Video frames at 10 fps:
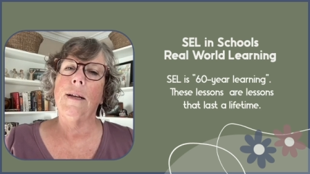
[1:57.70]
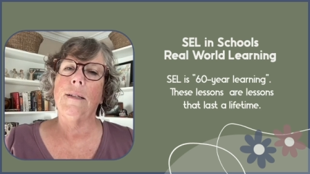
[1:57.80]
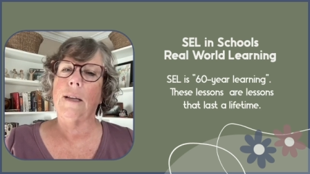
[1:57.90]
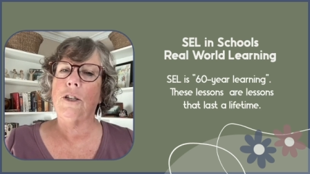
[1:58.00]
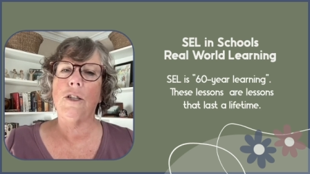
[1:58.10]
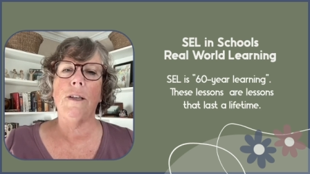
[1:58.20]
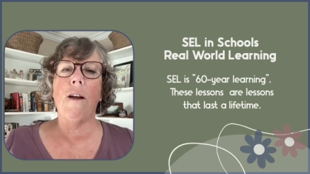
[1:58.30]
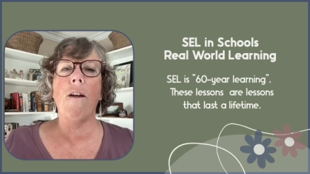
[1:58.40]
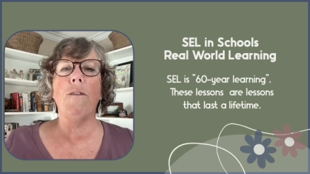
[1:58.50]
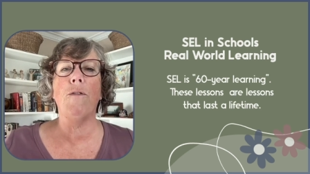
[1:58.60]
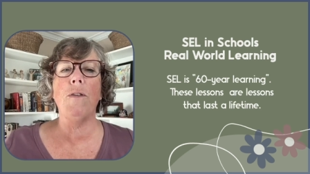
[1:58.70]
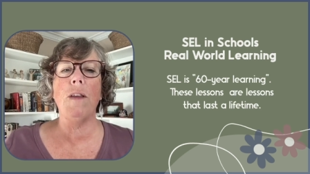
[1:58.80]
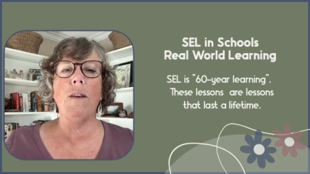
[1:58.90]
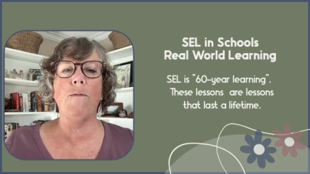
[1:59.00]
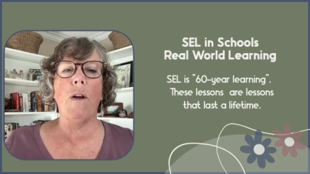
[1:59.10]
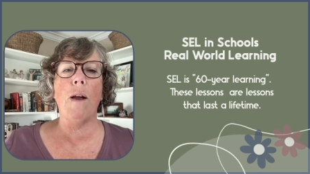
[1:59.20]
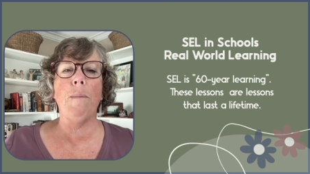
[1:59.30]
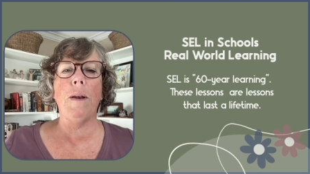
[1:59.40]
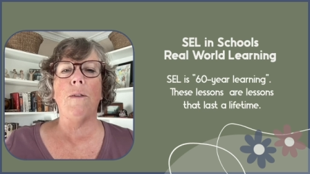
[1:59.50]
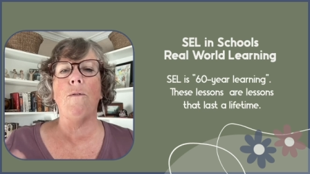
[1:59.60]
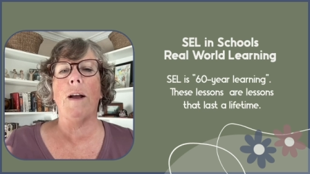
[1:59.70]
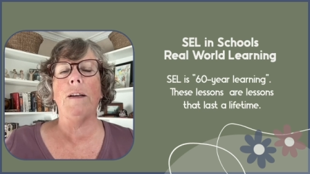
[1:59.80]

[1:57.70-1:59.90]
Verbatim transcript: such as caring for the environment through